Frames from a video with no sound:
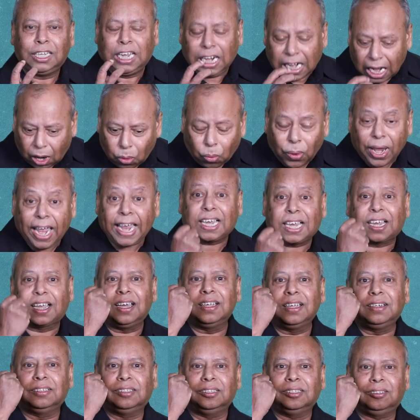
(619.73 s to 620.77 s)
He'll
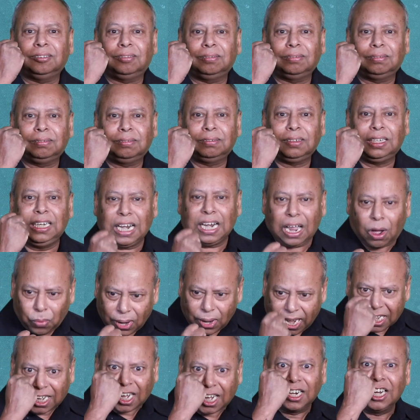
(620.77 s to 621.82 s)
awaken. He'll
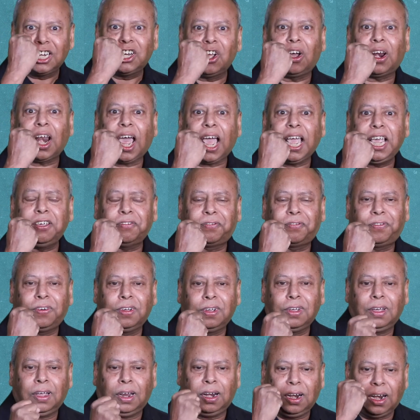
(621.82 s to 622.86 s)
awaken in your life,
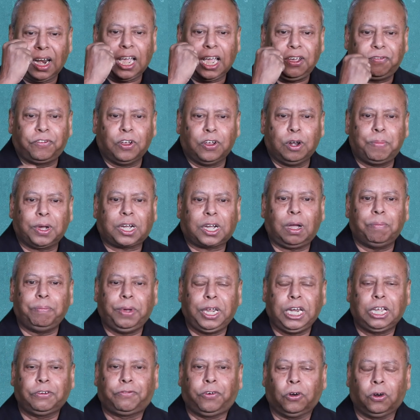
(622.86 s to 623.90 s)
and life will become
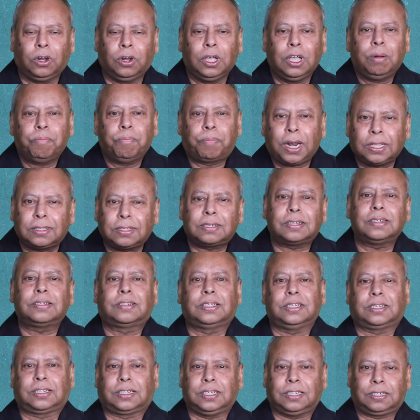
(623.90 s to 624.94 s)
meaningful. Brothers
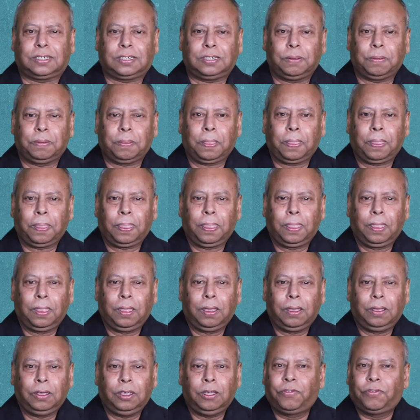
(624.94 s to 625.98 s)
and sisters,
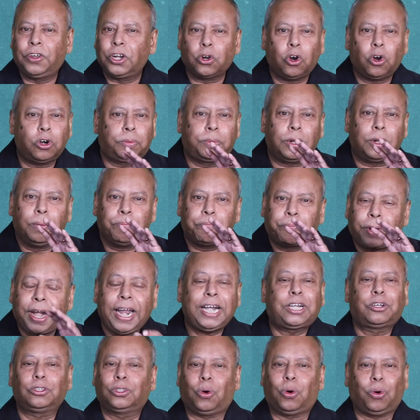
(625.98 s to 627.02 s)
if you don't
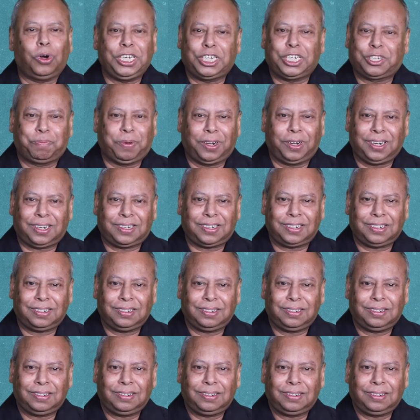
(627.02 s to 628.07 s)
pray to the Holy Spirit